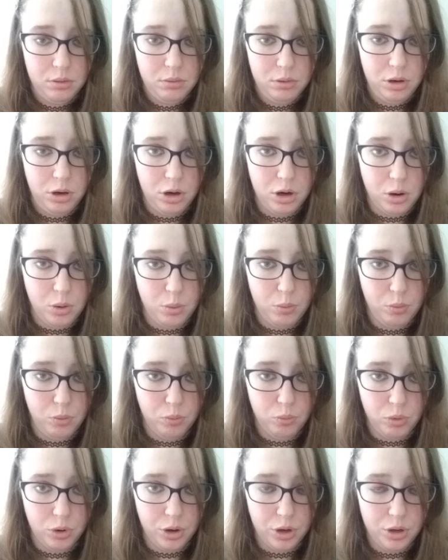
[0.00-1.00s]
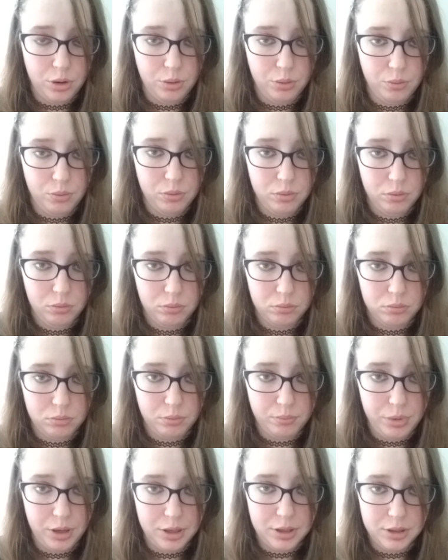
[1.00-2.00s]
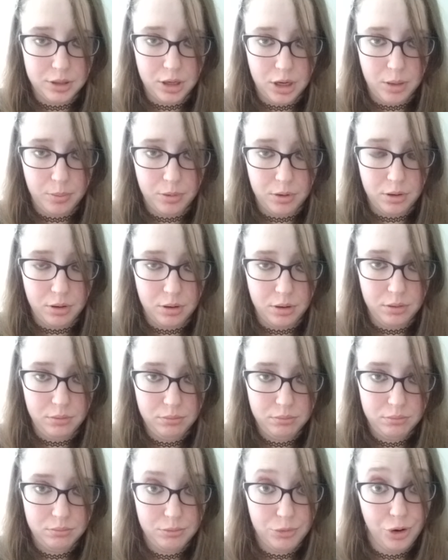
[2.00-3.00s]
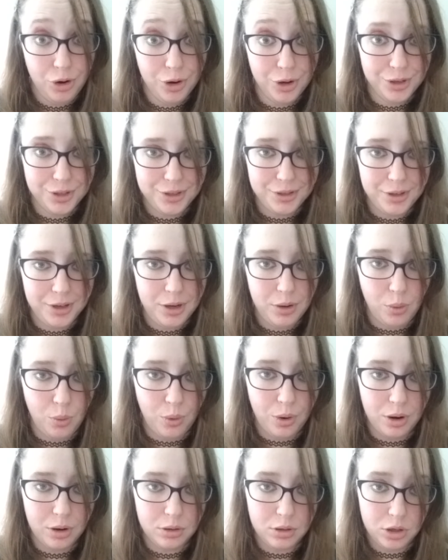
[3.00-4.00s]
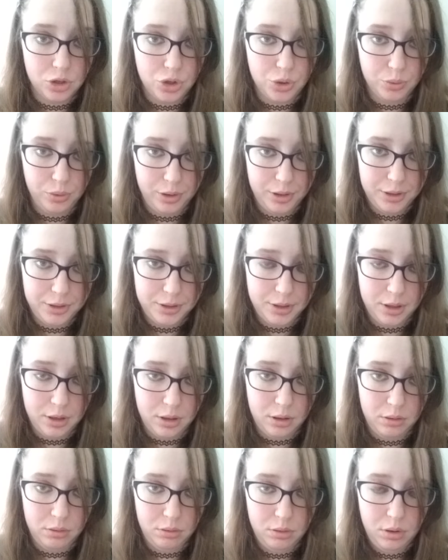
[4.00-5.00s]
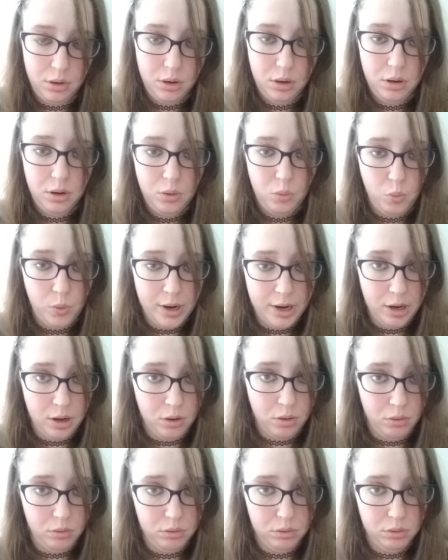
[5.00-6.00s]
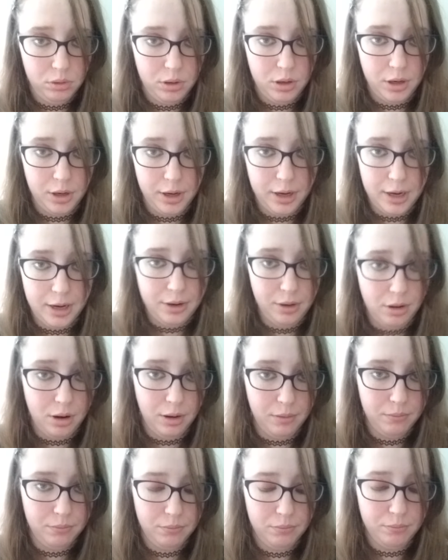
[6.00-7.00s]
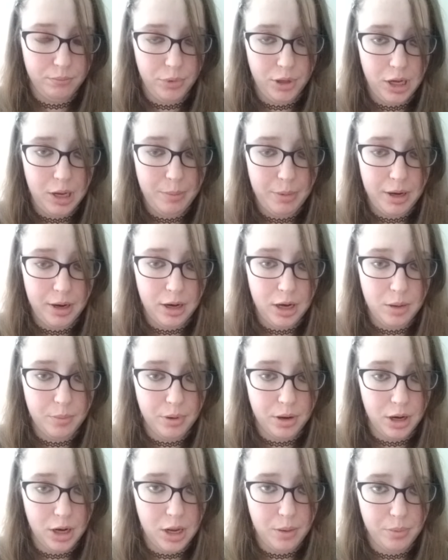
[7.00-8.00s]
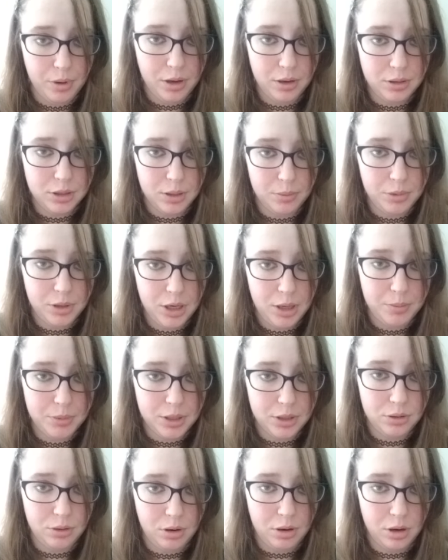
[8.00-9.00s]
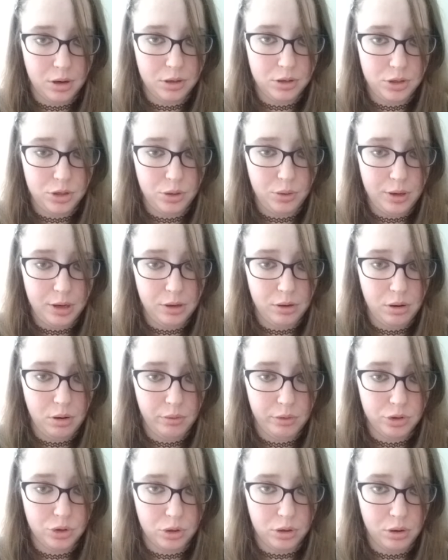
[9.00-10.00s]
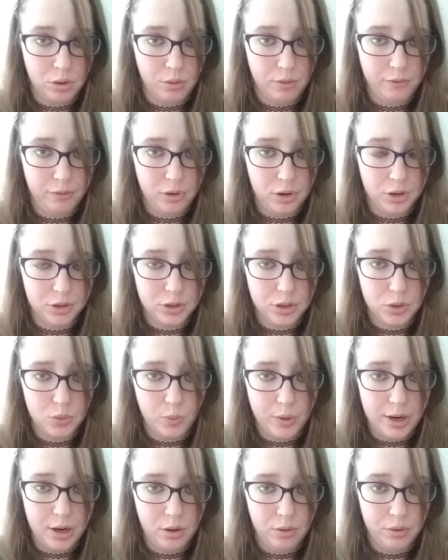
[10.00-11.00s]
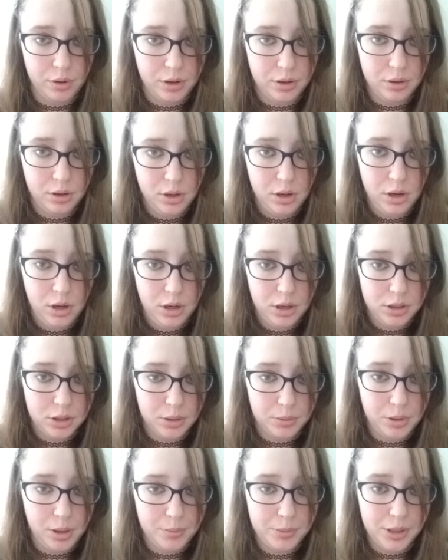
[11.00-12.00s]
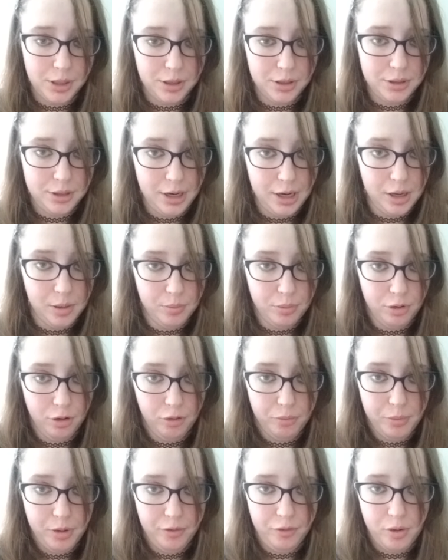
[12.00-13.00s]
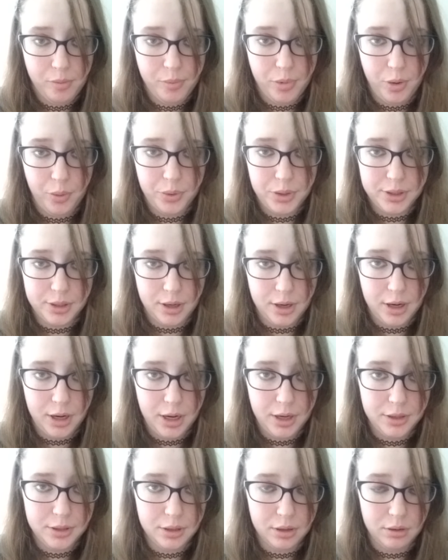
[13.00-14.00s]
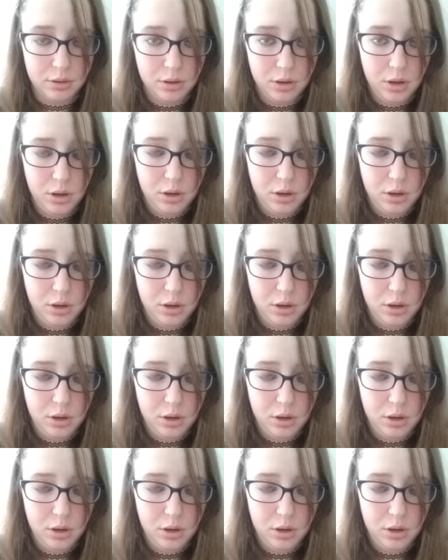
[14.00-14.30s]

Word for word: You know, were you a bit stubborn, honestly, or did you listen? well, and again, not blaming anybody, but sometimes it's hard to acknowledge our own flaws as well, and sometimes it can take improvement from both sides. And